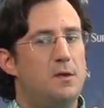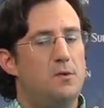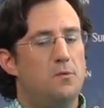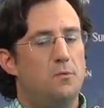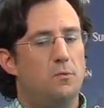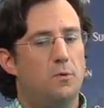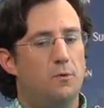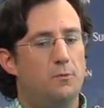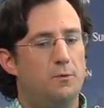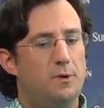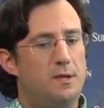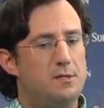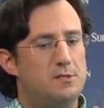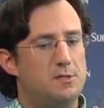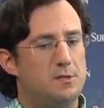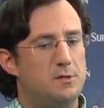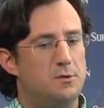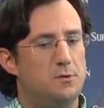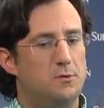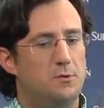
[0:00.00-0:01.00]
What we
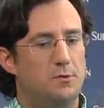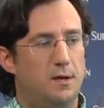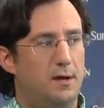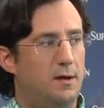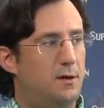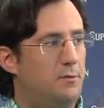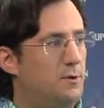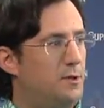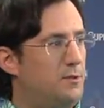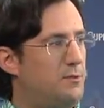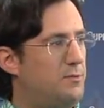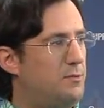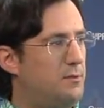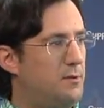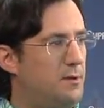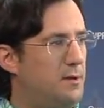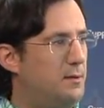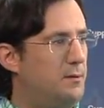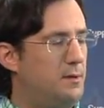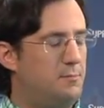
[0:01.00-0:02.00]
do
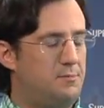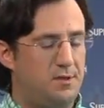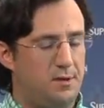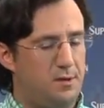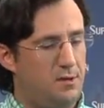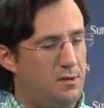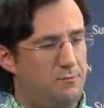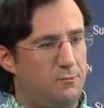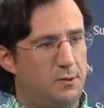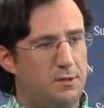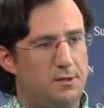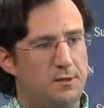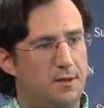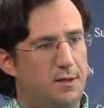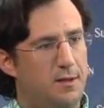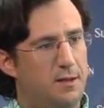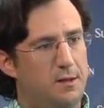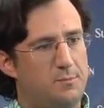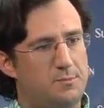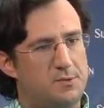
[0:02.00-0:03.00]
I'm thinking of one
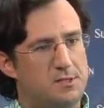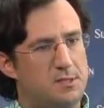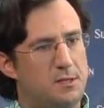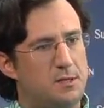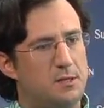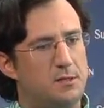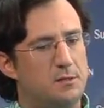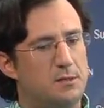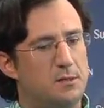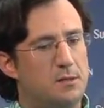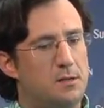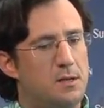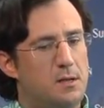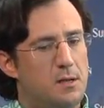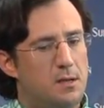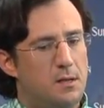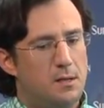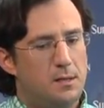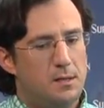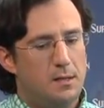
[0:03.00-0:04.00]
client in particular,
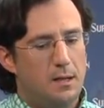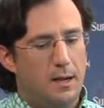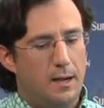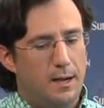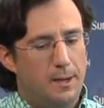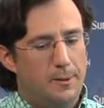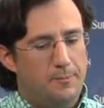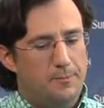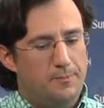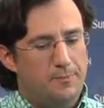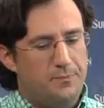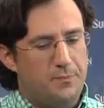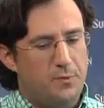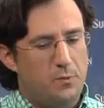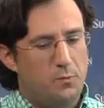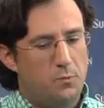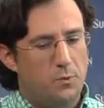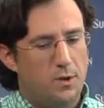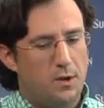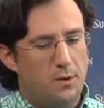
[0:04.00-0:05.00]

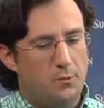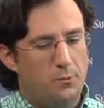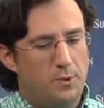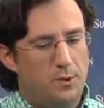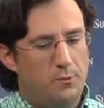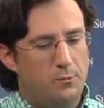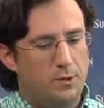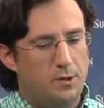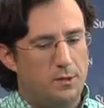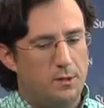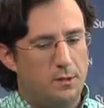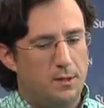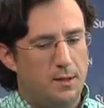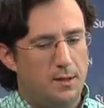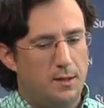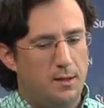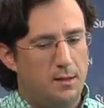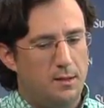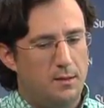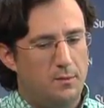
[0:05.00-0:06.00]
where
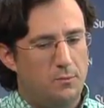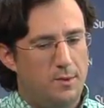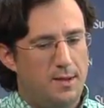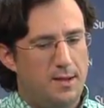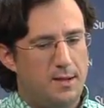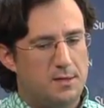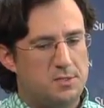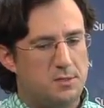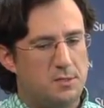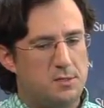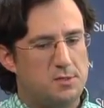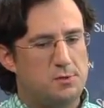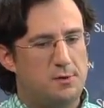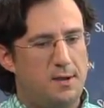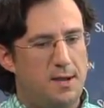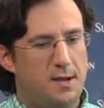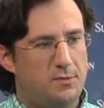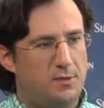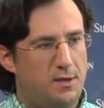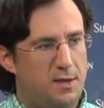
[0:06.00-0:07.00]
we actually
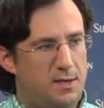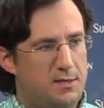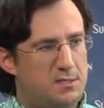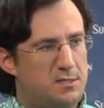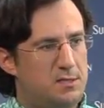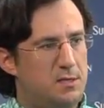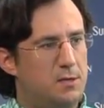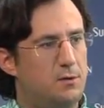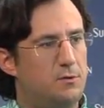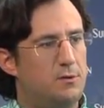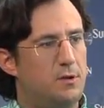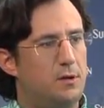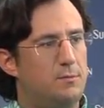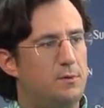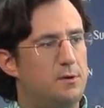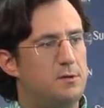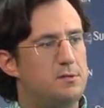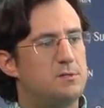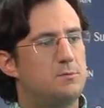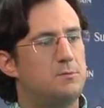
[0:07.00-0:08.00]
track the STO
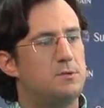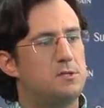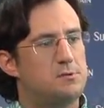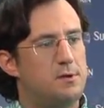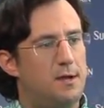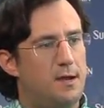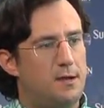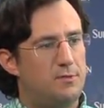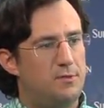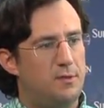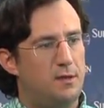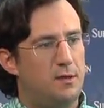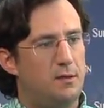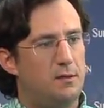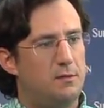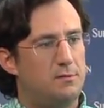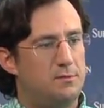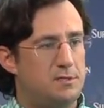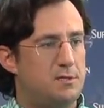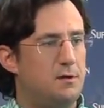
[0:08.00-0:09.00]
numbers, we track
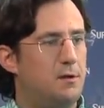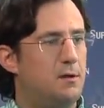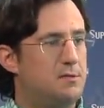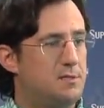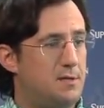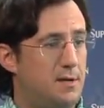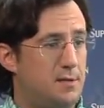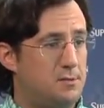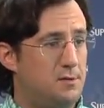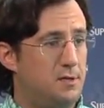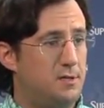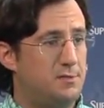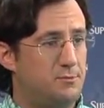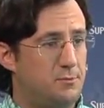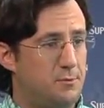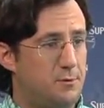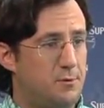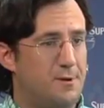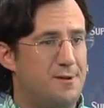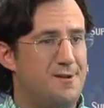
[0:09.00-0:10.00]
stock
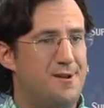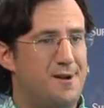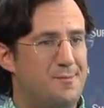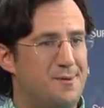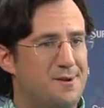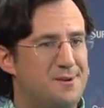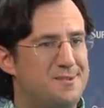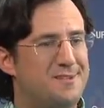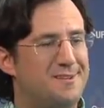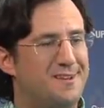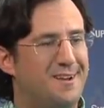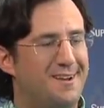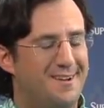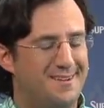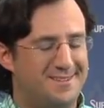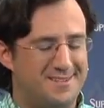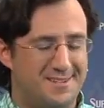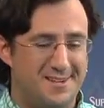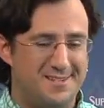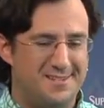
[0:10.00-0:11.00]
transfer order numbers,
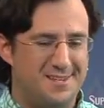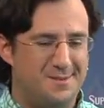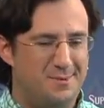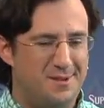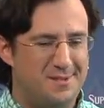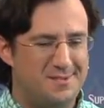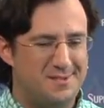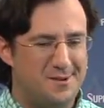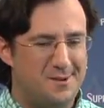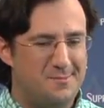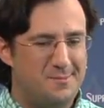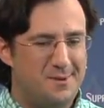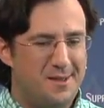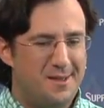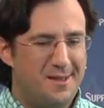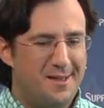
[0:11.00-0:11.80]
it's an SAP term.